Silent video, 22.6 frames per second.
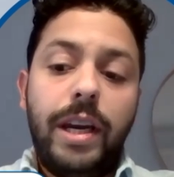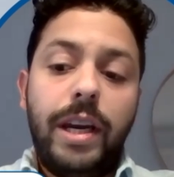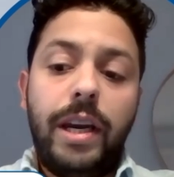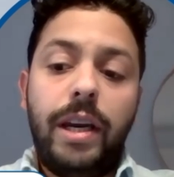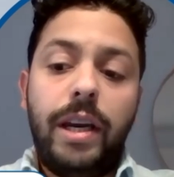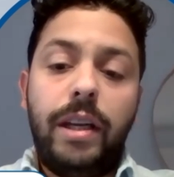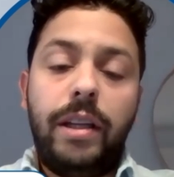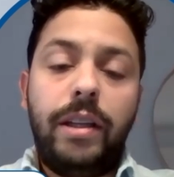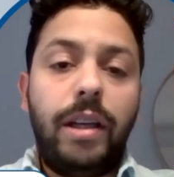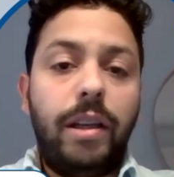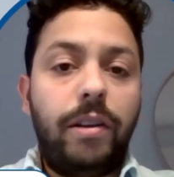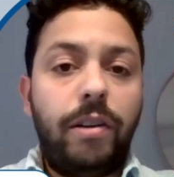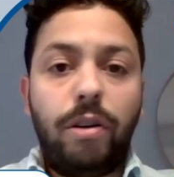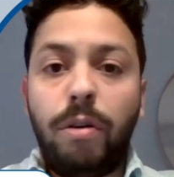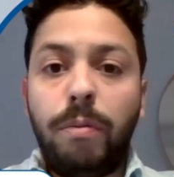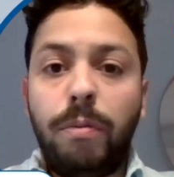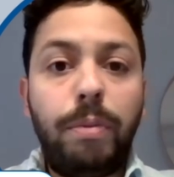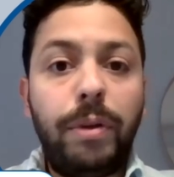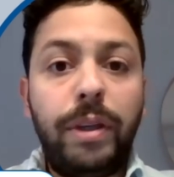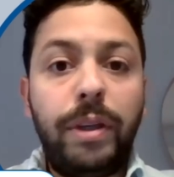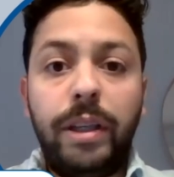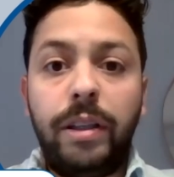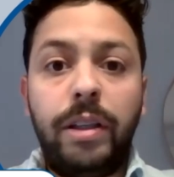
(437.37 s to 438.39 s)
and that's a
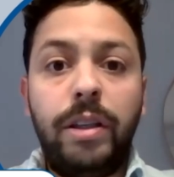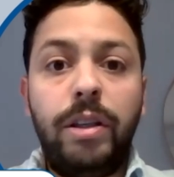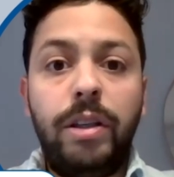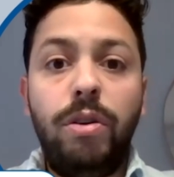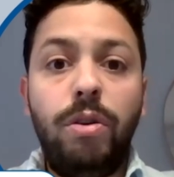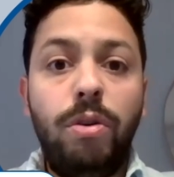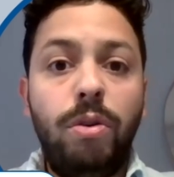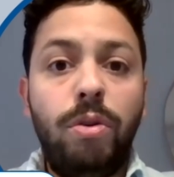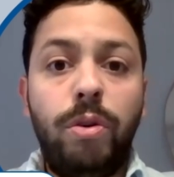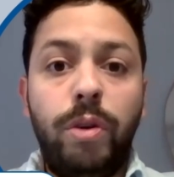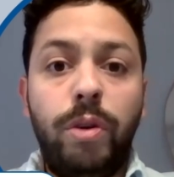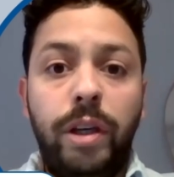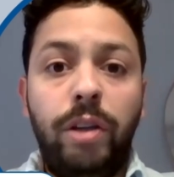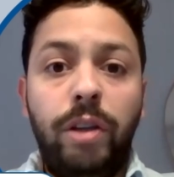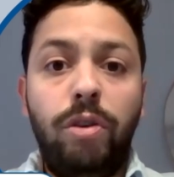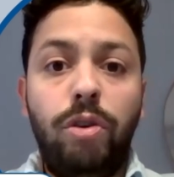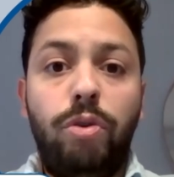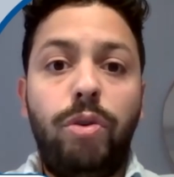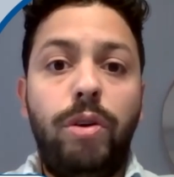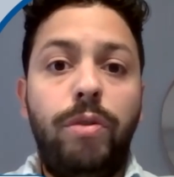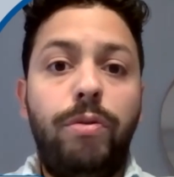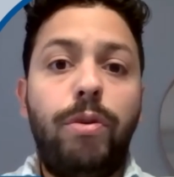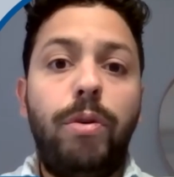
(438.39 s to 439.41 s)
complete new
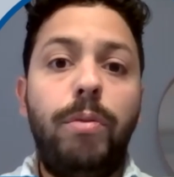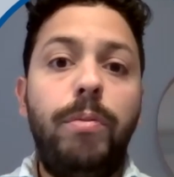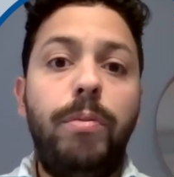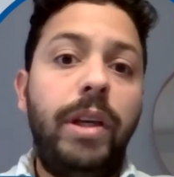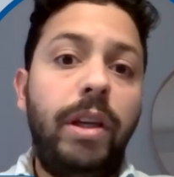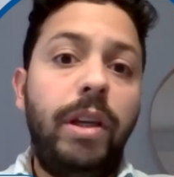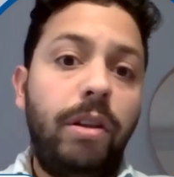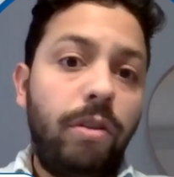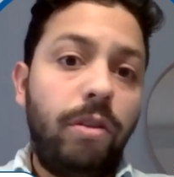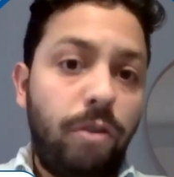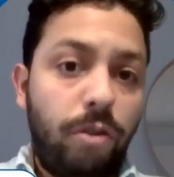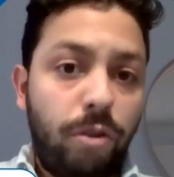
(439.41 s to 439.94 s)
industry for me.